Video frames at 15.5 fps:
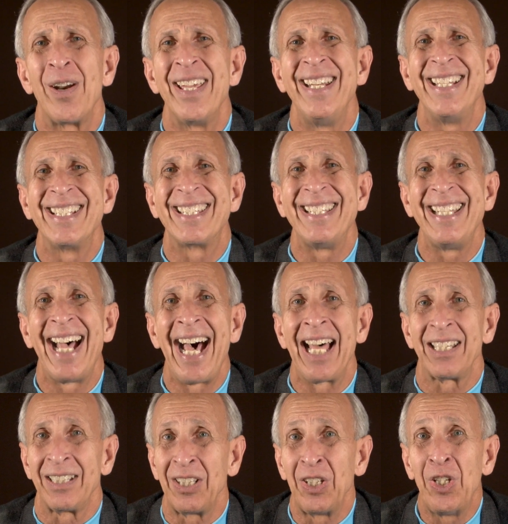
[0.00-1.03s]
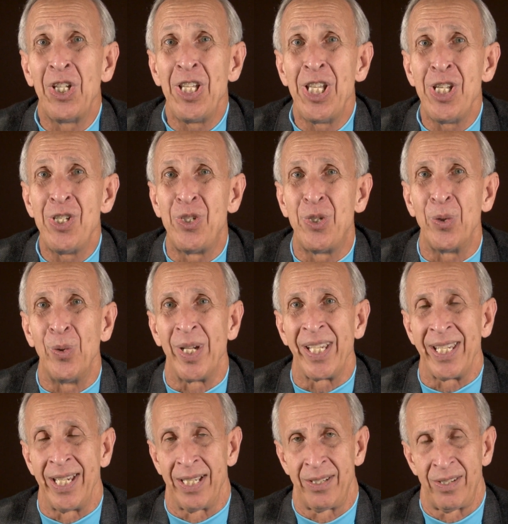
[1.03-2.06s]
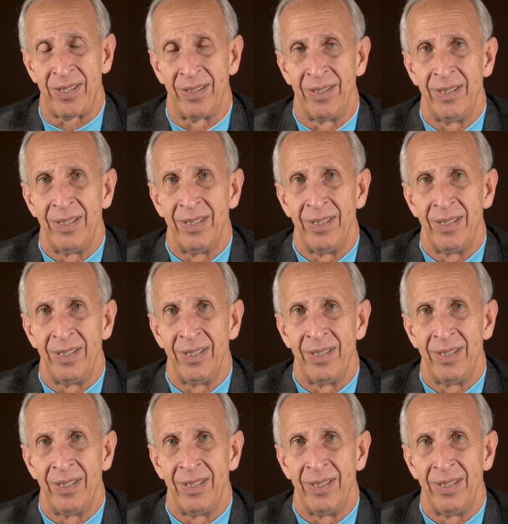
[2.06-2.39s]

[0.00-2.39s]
it is not Lee doing it.